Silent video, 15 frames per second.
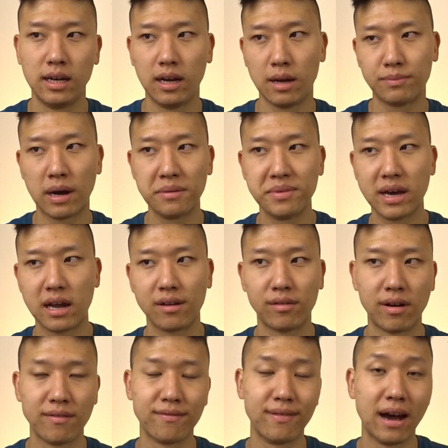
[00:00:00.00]
I probably had
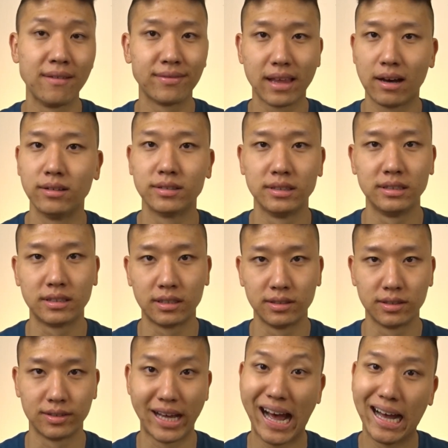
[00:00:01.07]
around 5,000 in
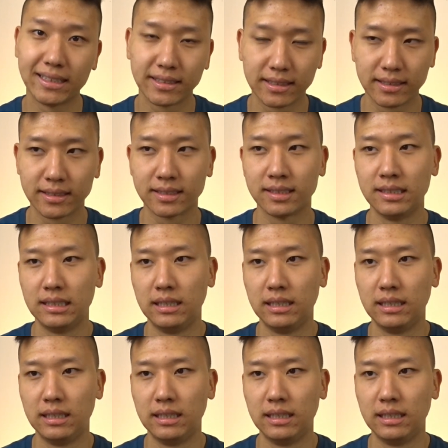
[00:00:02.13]
terms of assets,